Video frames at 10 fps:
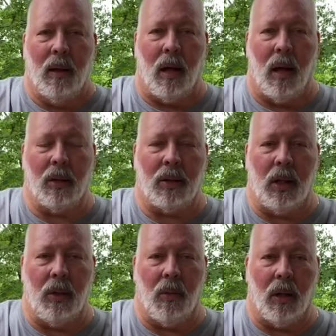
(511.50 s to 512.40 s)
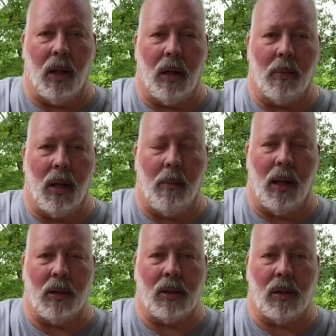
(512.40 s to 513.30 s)
Also, you want to let it come
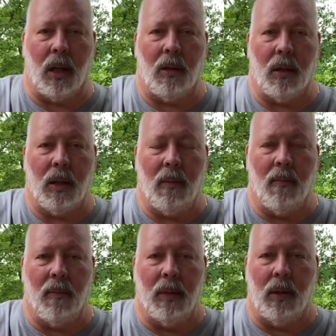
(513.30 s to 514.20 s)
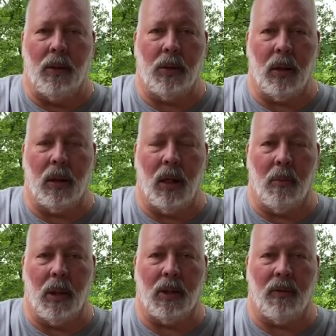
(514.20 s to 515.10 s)
out slowly. You shouldn't hear
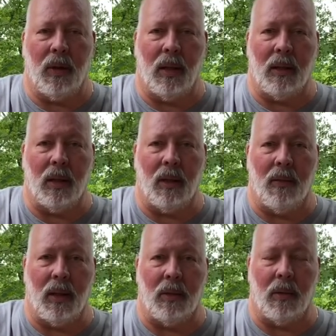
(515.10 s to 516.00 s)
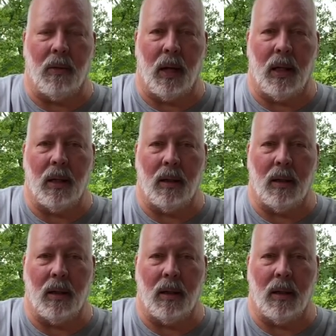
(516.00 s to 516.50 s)
much, if anything, if I do it right.